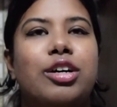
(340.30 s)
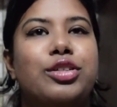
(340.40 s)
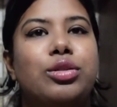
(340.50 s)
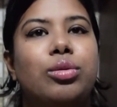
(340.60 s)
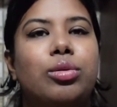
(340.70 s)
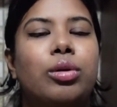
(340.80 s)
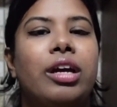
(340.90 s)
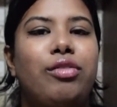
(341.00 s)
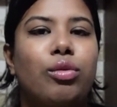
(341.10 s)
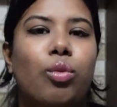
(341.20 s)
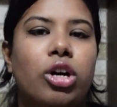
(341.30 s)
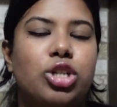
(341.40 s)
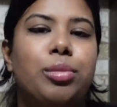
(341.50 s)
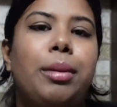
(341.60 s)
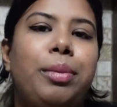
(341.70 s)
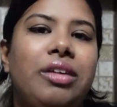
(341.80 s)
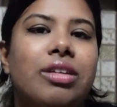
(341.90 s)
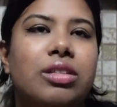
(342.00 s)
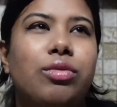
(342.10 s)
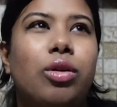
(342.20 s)
So if you watched my
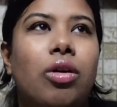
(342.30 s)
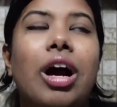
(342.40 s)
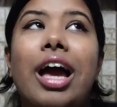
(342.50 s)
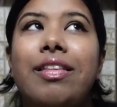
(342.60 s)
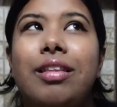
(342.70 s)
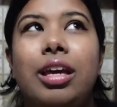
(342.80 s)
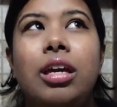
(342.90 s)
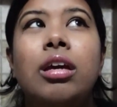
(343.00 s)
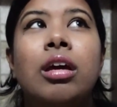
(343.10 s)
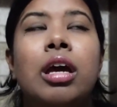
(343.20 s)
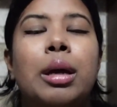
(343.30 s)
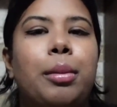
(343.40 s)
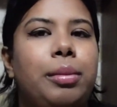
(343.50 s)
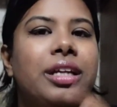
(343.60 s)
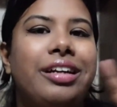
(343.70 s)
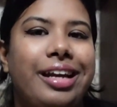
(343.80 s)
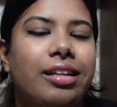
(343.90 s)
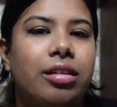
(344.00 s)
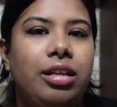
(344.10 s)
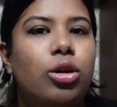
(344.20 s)
previous vlog, I think maybe the day
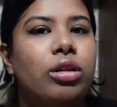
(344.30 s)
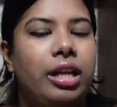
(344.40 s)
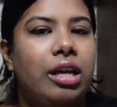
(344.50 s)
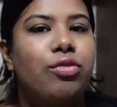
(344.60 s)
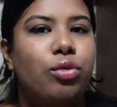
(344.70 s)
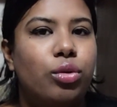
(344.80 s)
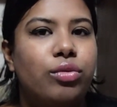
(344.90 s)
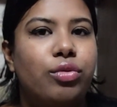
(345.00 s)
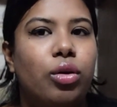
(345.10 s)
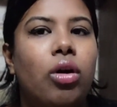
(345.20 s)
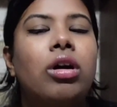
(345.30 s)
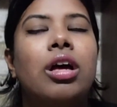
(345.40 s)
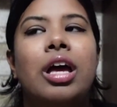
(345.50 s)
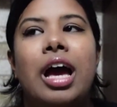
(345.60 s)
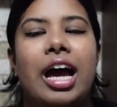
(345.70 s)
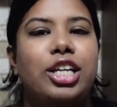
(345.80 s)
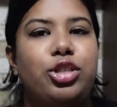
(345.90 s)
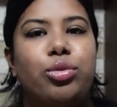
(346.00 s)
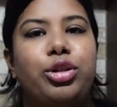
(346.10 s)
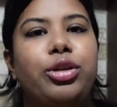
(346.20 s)
3 or day 4 vlog, I
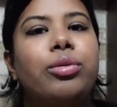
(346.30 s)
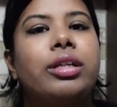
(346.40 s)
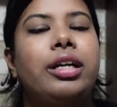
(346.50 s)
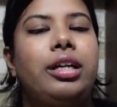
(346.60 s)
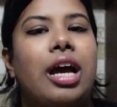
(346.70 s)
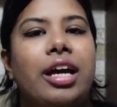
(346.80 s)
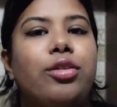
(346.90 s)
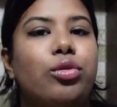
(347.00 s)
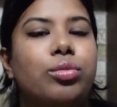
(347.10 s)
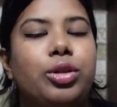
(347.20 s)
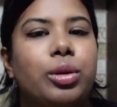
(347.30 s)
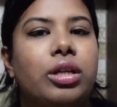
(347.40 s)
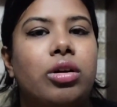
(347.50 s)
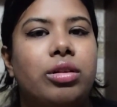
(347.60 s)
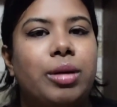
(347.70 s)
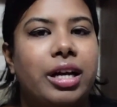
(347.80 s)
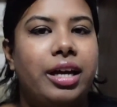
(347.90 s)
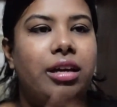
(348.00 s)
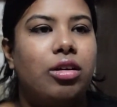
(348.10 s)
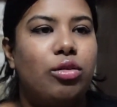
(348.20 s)
showed you an entire room tour on
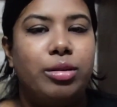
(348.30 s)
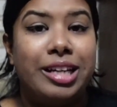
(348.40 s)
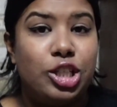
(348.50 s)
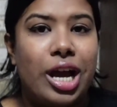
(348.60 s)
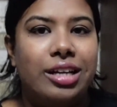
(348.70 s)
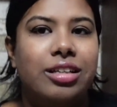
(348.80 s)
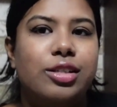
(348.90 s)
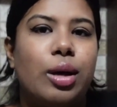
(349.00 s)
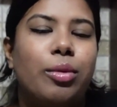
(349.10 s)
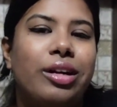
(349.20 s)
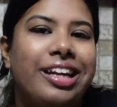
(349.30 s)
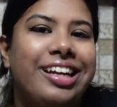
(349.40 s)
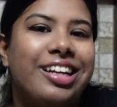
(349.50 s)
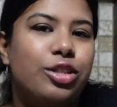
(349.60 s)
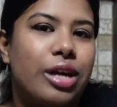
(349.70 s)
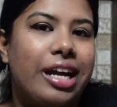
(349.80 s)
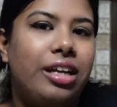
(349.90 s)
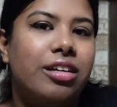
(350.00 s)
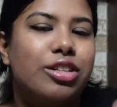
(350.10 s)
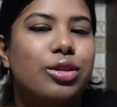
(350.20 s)
my channel. So I'm going to link it right
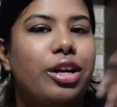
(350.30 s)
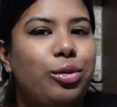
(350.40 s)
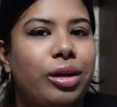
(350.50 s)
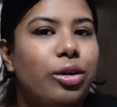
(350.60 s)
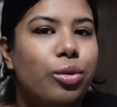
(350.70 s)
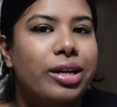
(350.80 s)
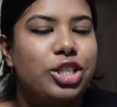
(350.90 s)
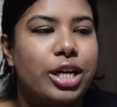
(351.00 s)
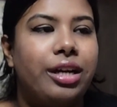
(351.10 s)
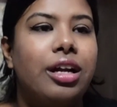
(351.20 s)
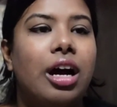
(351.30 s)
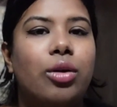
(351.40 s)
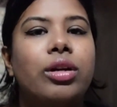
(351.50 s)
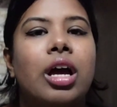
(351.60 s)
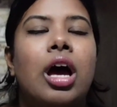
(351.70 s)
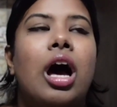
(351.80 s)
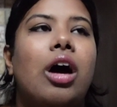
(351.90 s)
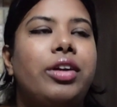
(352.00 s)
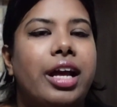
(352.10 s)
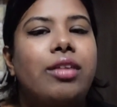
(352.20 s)
here so that you can go and check it out.
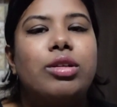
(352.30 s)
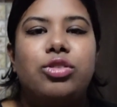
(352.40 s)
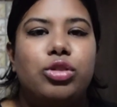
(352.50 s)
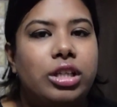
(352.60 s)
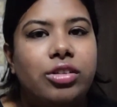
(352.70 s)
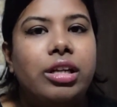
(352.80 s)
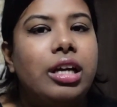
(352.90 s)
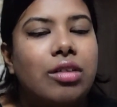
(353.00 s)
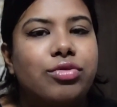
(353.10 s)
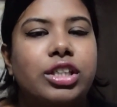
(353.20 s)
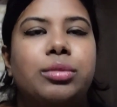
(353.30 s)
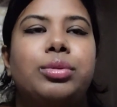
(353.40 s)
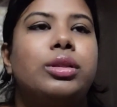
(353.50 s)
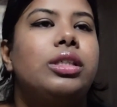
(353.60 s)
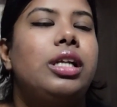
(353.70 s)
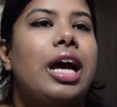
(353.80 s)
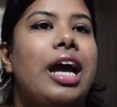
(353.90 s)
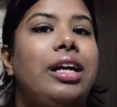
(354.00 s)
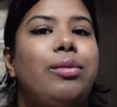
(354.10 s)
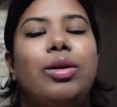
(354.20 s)
Our hotel was really comfortable,
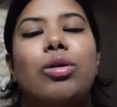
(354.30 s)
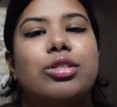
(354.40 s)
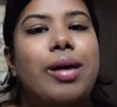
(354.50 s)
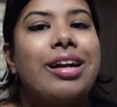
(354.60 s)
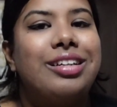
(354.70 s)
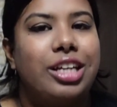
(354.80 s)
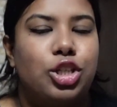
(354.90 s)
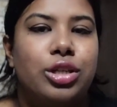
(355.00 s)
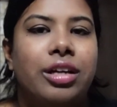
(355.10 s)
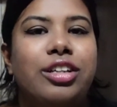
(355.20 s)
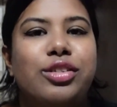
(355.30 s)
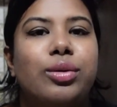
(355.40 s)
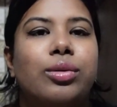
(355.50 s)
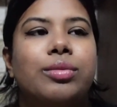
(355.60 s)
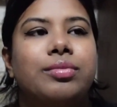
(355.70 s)
and we also had a kitchenette, so